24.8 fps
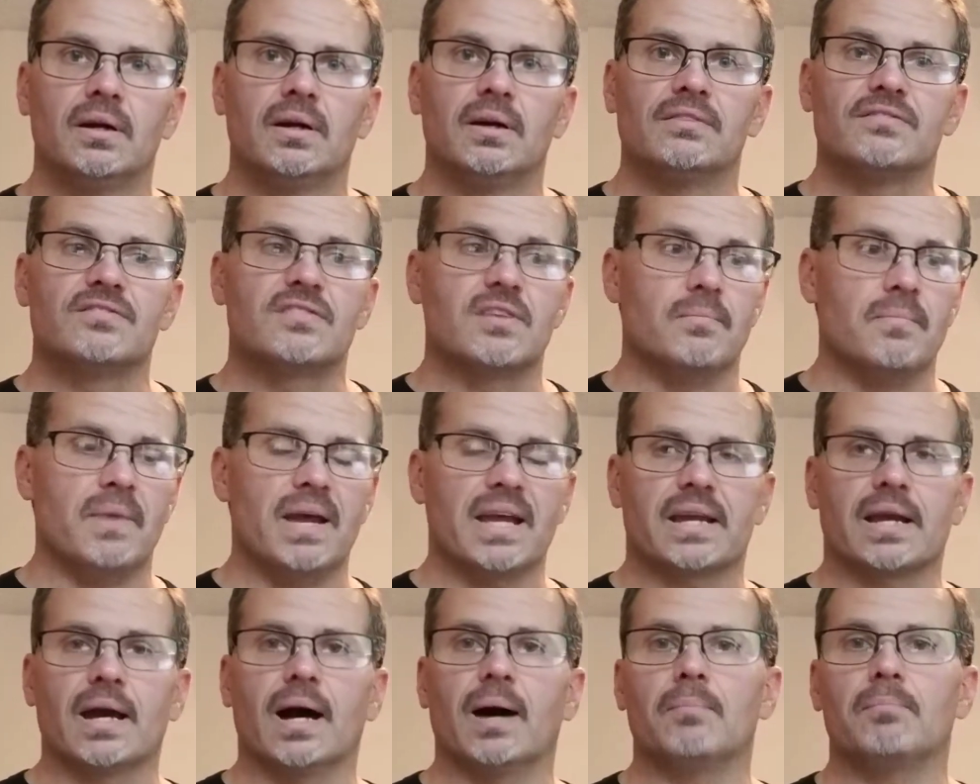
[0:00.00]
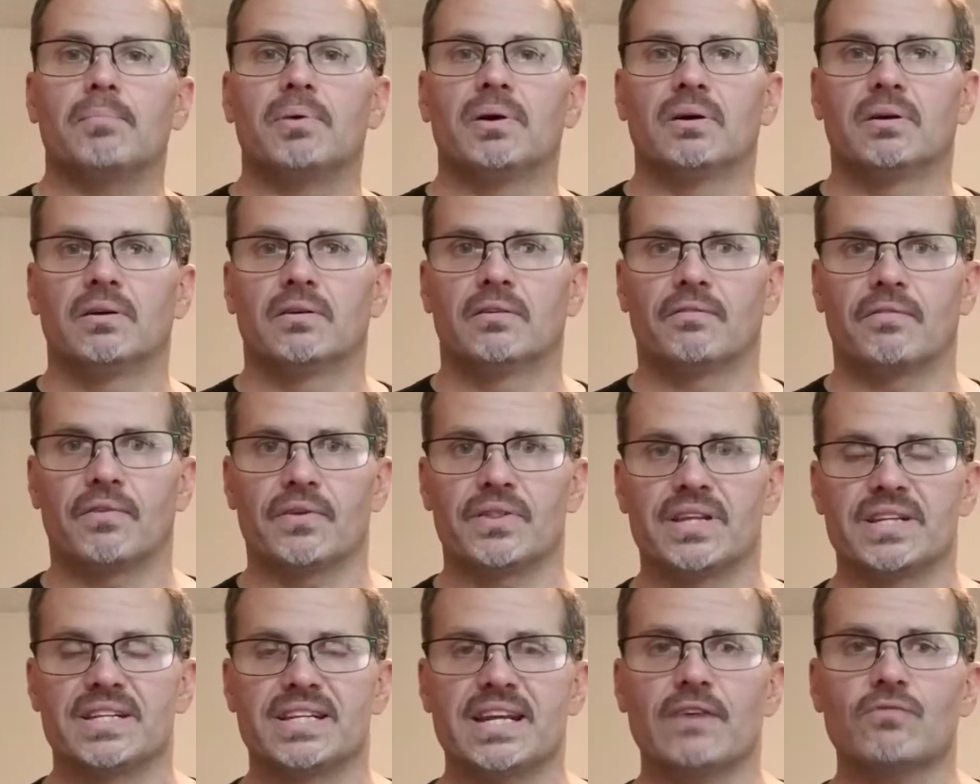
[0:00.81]
to make up for
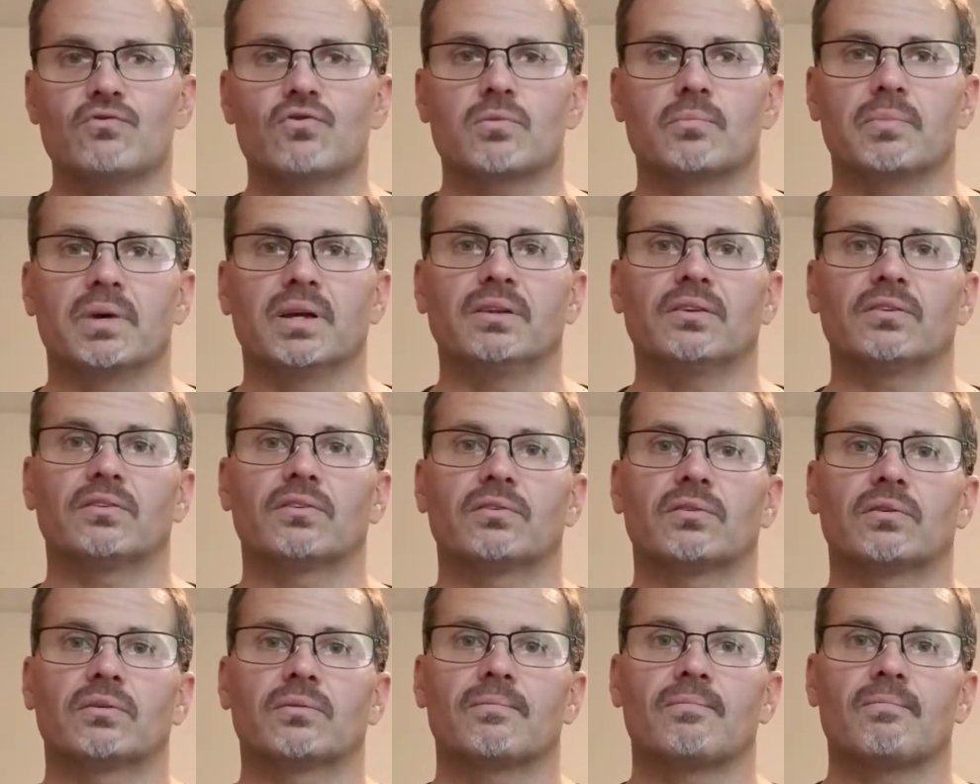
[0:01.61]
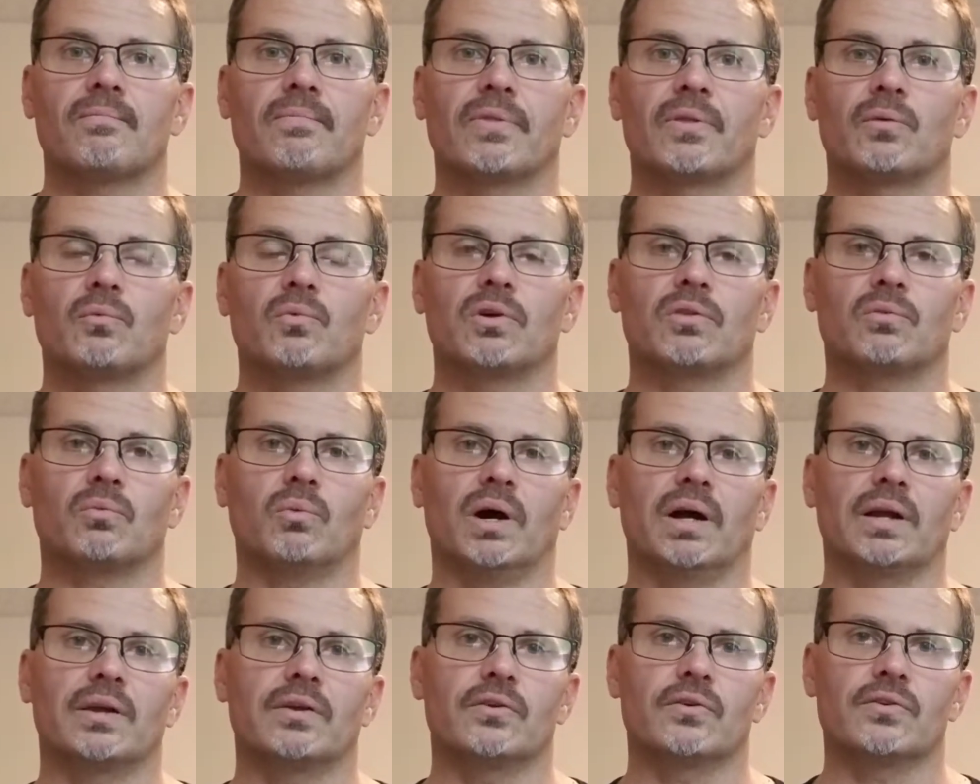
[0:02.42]
the detriments with
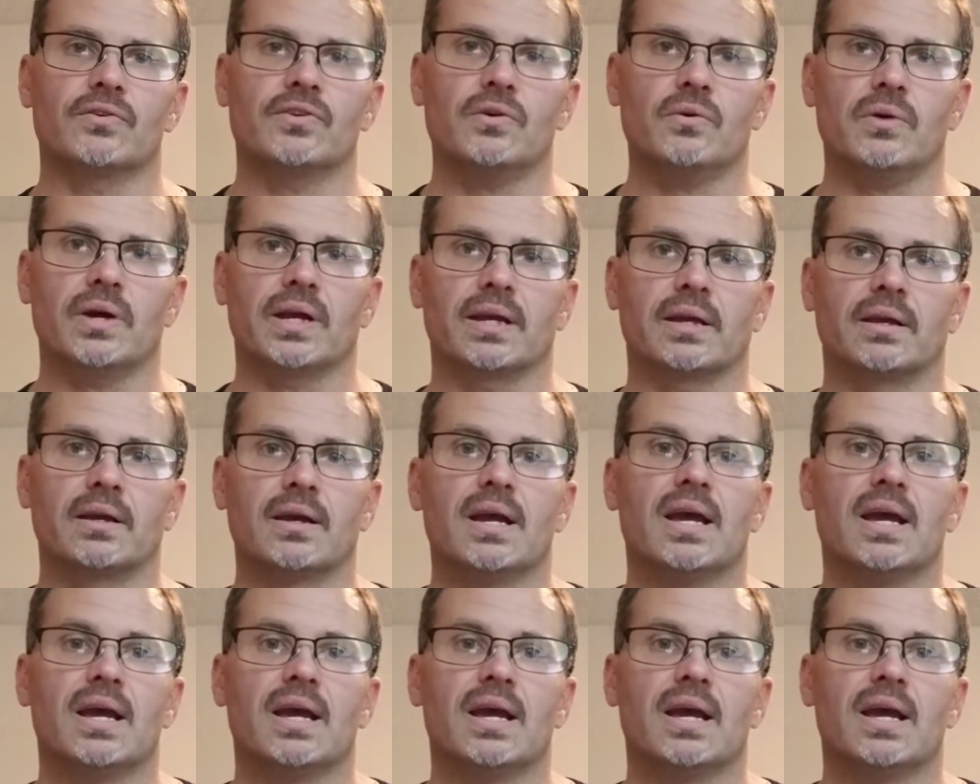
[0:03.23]
what you're doing?